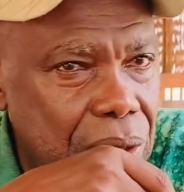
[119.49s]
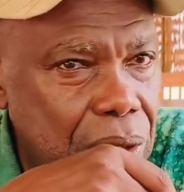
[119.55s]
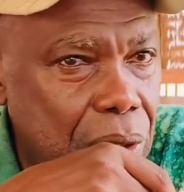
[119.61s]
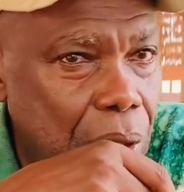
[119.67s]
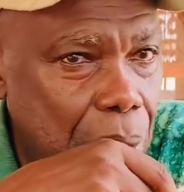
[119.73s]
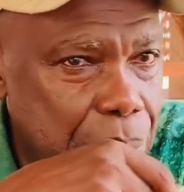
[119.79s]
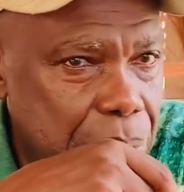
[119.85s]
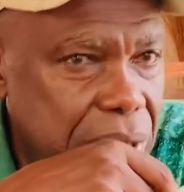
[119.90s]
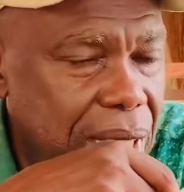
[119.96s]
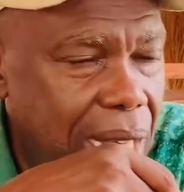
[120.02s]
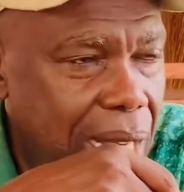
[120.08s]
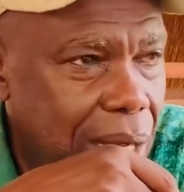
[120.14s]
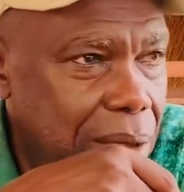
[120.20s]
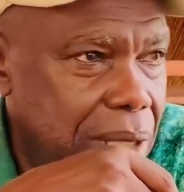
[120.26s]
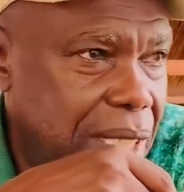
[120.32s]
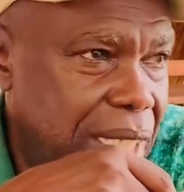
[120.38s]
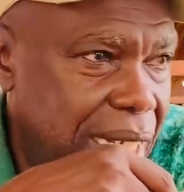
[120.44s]
comes
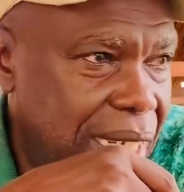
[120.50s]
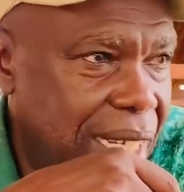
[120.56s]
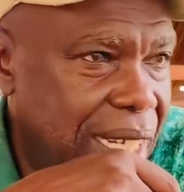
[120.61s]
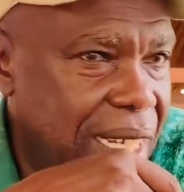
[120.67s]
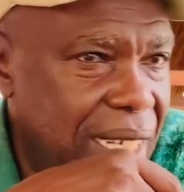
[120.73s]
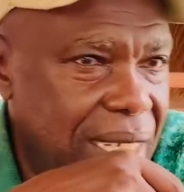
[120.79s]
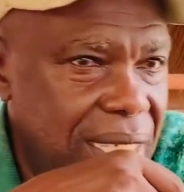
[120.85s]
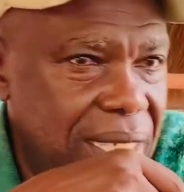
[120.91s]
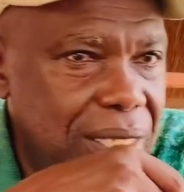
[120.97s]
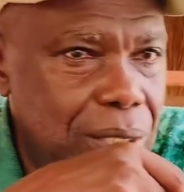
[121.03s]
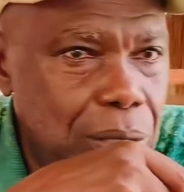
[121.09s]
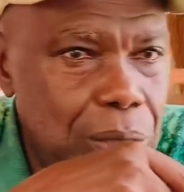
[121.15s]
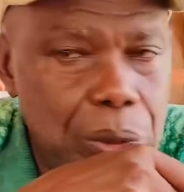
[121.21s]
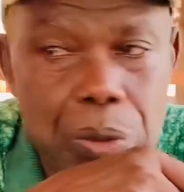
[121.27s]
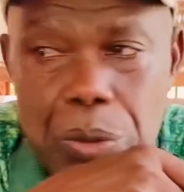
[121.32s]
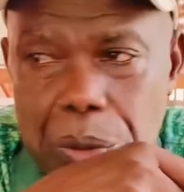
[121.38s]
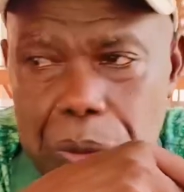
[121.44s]
out there
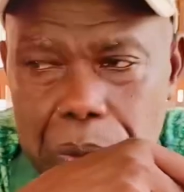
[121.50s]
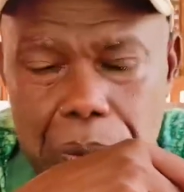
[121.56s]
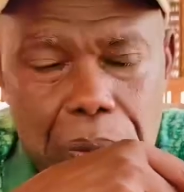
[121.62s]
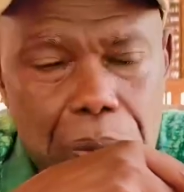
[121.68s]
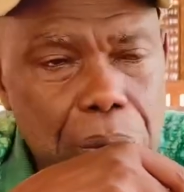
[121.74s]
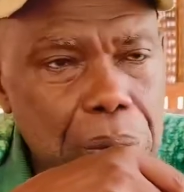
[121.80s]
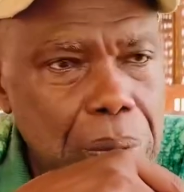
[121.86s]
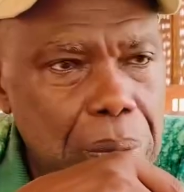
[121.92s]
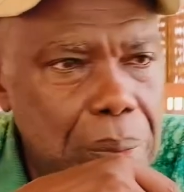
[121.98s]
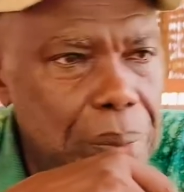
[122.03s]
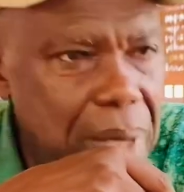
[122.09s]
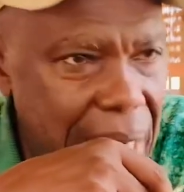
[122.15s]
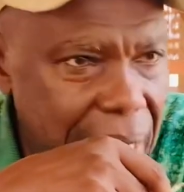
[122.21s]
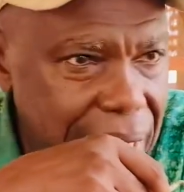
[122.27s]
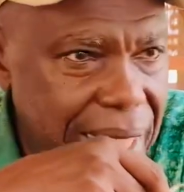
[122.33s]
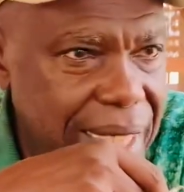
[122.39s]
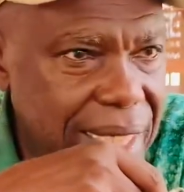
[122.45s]
to do
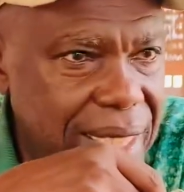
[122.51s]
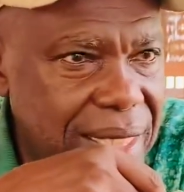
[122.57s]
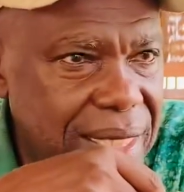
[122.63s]
birding